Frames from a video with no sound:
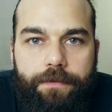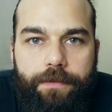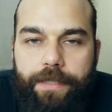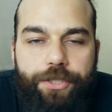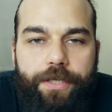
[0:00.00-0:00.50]

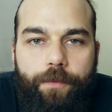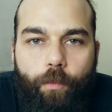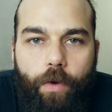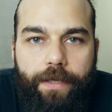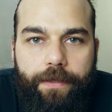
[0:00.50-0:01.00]
that you didn't
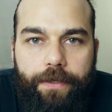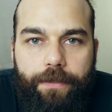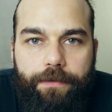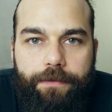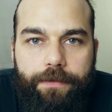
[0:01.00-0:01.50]
want there.
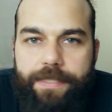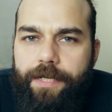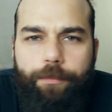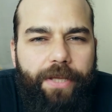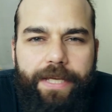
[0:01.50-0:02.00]
It's in a
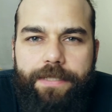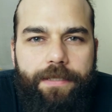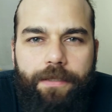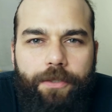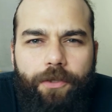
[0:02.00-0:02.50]
place
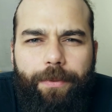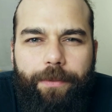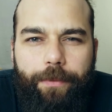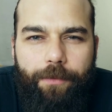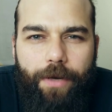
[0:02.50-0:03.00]
nobody
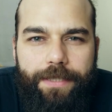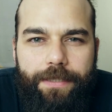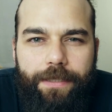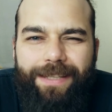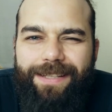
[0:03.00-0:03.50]
really wants
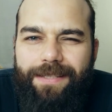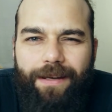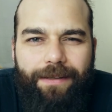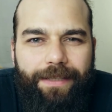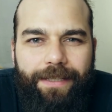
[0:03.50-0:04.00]
it. It's
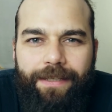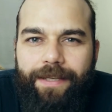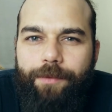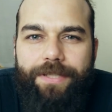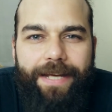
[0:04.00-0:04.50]
ugly, it
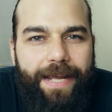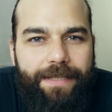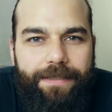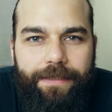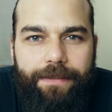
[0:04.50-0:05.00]
was an
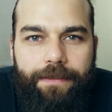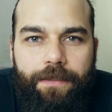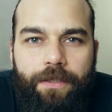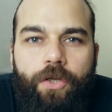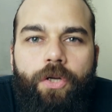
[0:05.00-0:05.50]
accident.
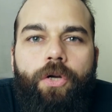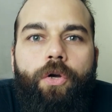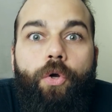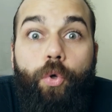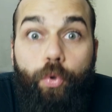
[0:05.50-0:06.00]

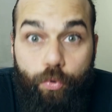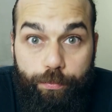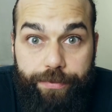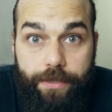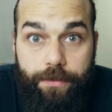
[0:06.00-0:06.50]

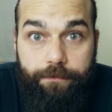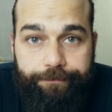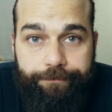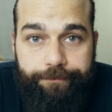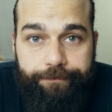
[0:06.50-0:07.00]
Oops.
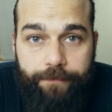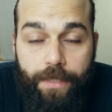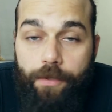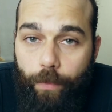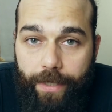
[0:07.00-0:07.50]

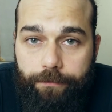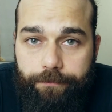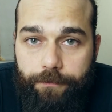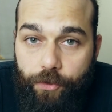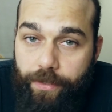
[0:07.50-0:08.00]
Well,
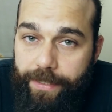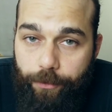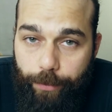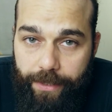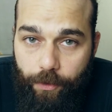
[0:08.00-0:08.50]
you can either
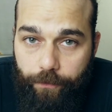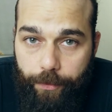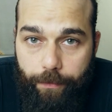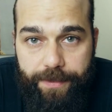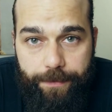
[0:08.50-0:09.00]
paint over it
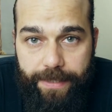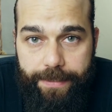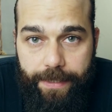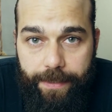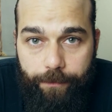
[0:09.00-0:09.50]
with some
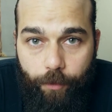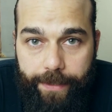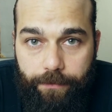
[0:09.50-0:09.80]
titanium white.